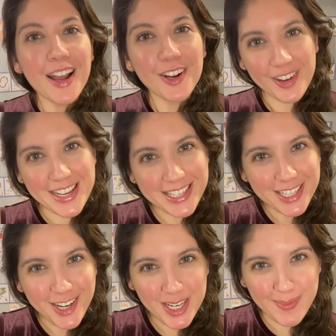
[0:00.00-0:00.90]
Crazy
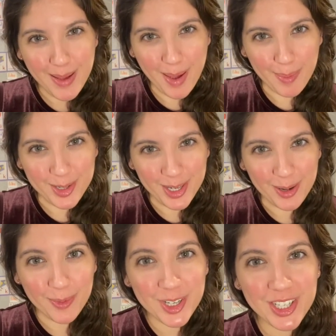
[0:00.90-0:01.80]
Teacher Mom
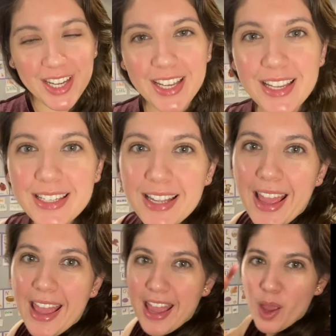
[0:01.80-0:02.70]
option, which is
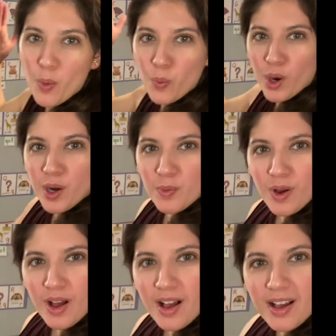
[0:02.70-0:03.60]
a word
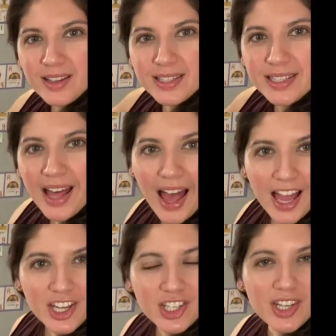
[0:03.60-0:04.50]
wall
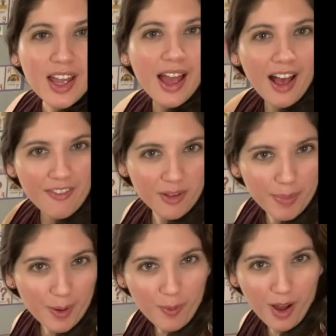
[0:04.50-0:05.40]
/
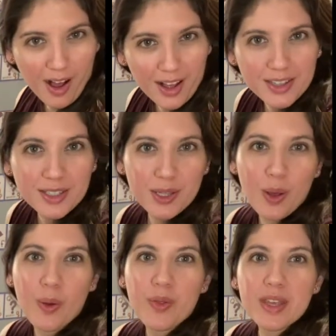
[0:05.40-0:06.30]
alphabet wall.
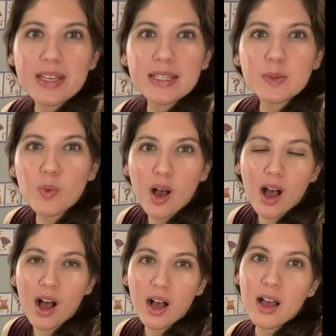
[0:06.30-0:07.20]
So this
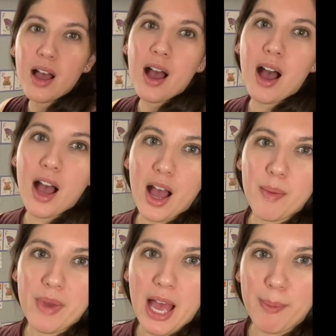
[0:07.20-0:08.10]
wall
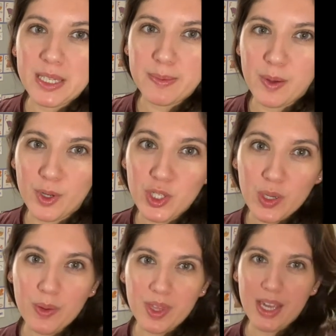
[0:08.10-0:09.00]
helps me with
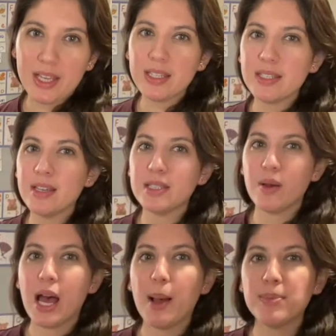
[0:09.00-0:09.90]
two things. So it
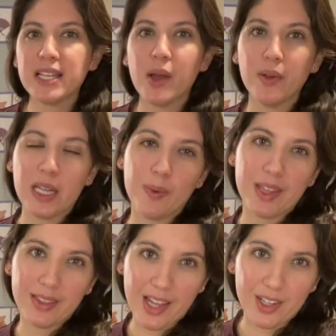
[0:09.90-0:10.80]
helps not only with
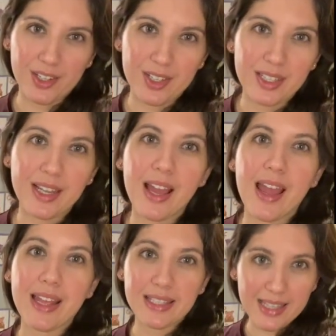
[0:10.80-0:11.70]
letters
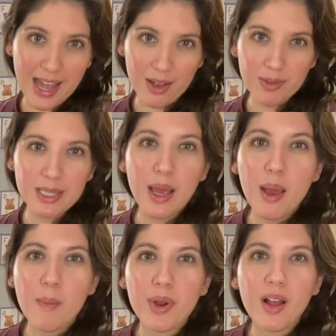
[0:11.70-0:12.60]
and sounds,
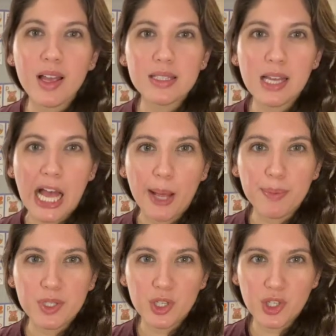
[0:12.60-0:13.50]
but it also
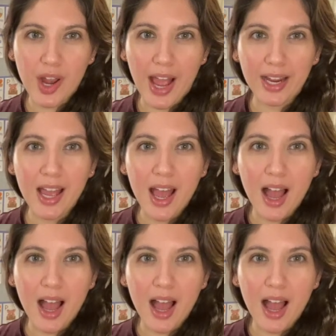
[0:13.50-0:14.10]
helps to track